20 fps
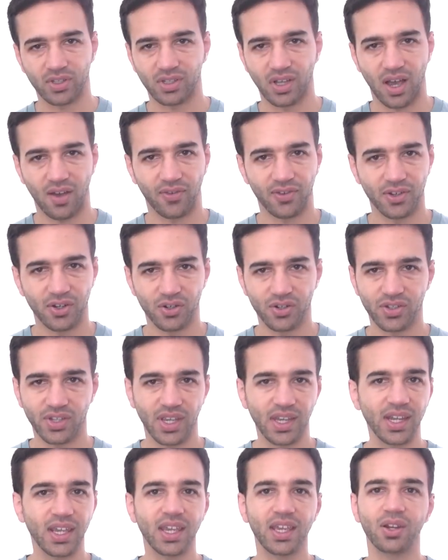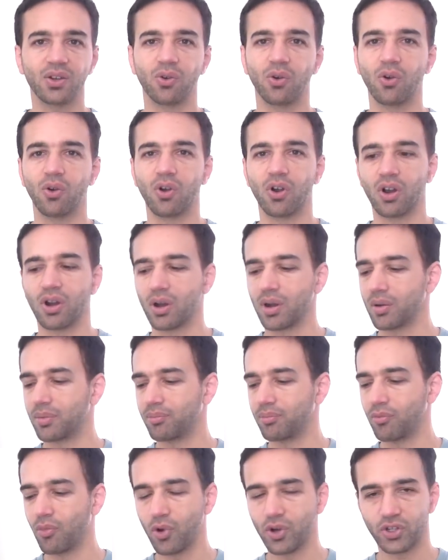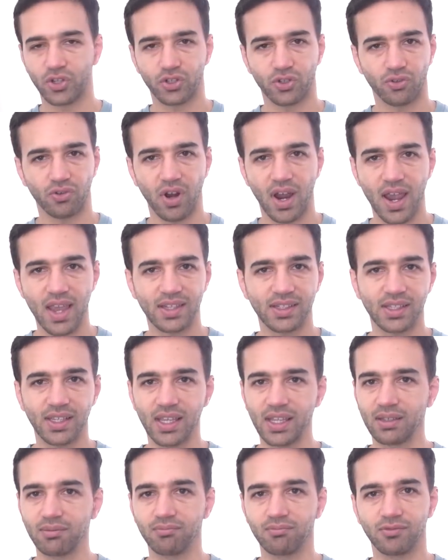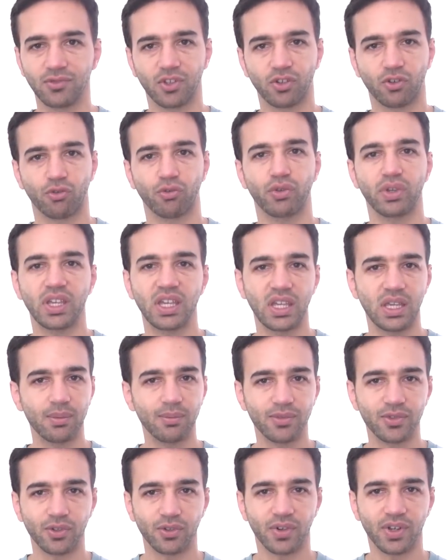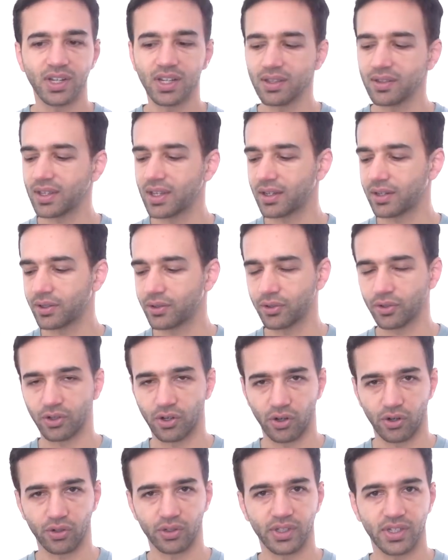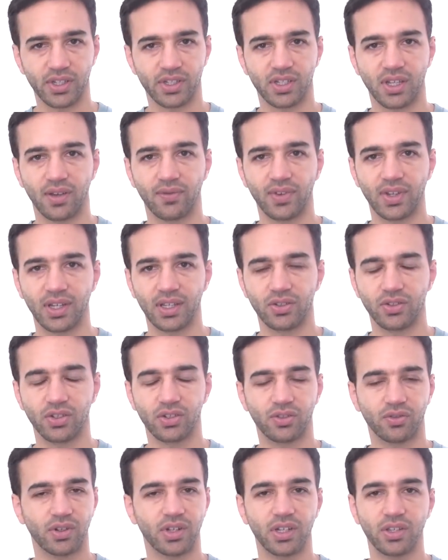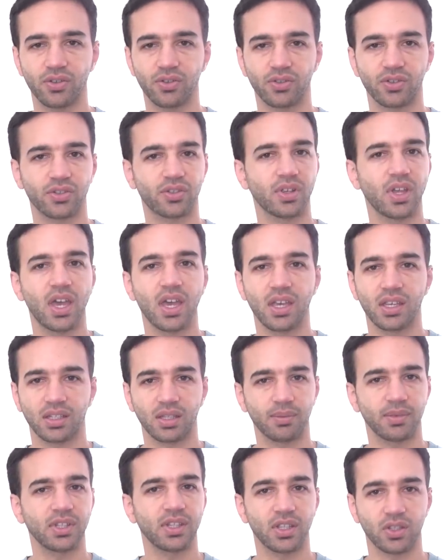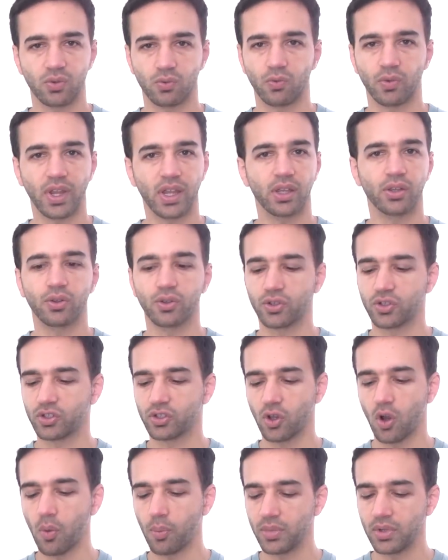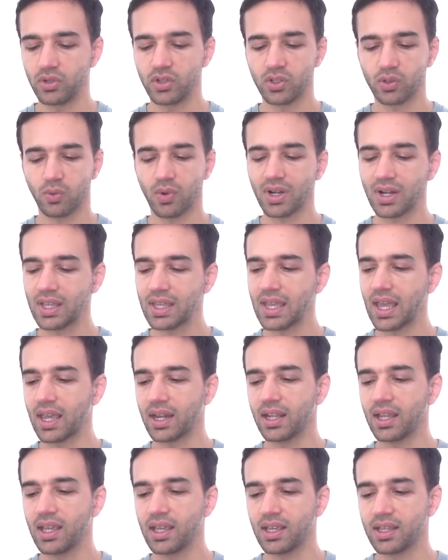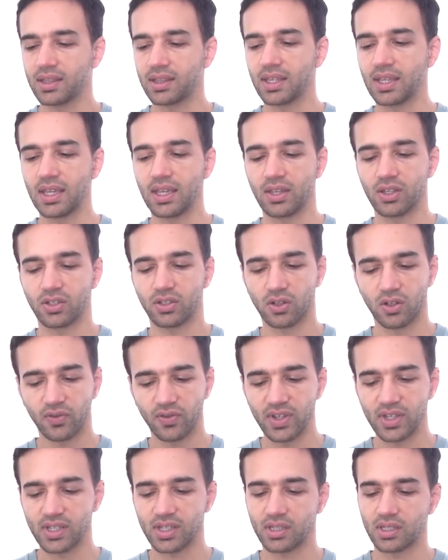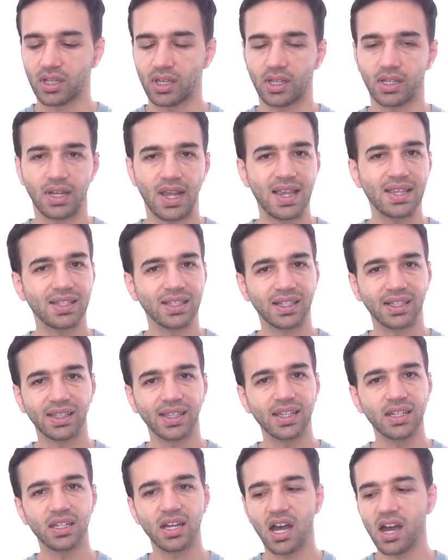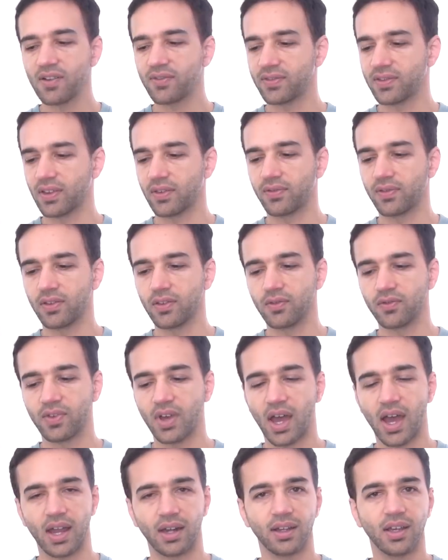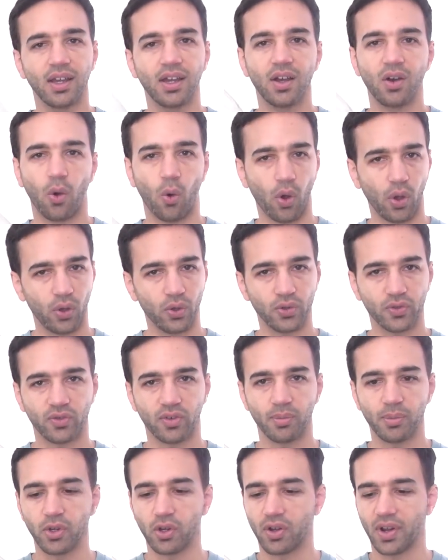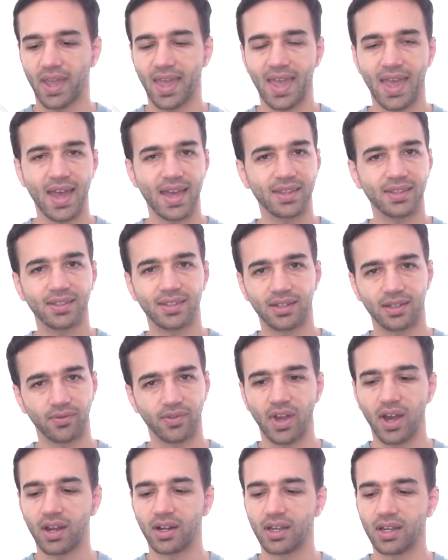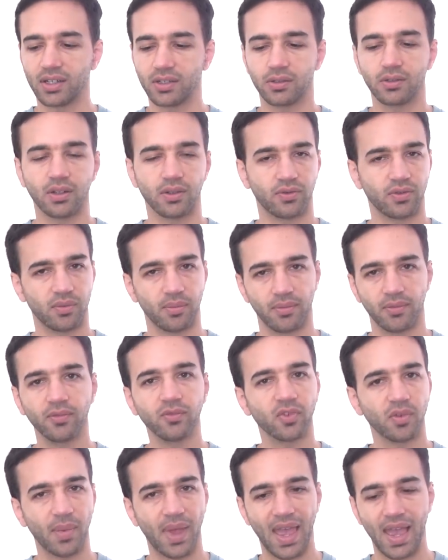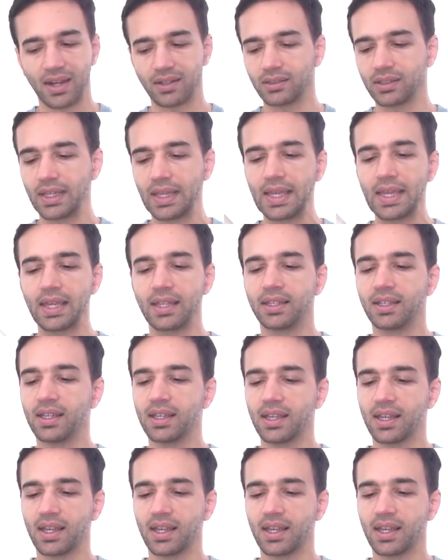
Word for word: softeners in it or moisturizing creams or any of that other girly stuff in it. Just try to use just something that's regular soap. You just want to get the surface nice and cleaned off. If you've got oils from your hands that have gone onto it from handling it,